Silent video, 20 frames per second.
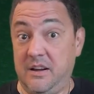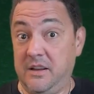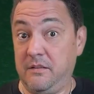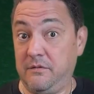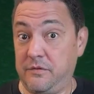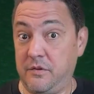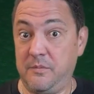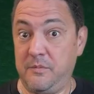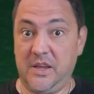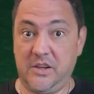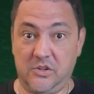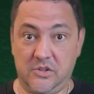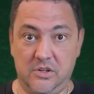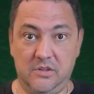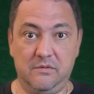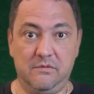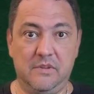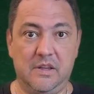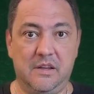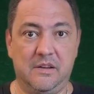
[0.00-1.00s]

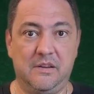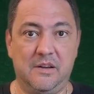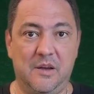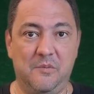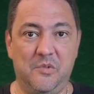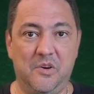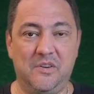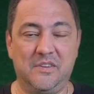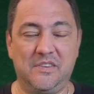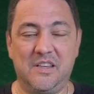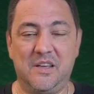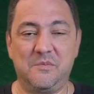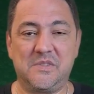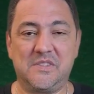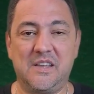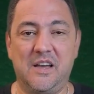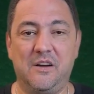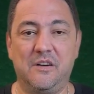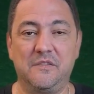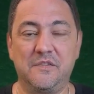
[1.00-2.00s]
information among
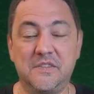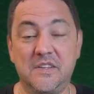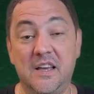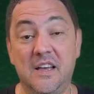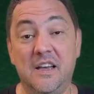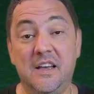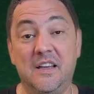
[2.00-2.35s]
themselves.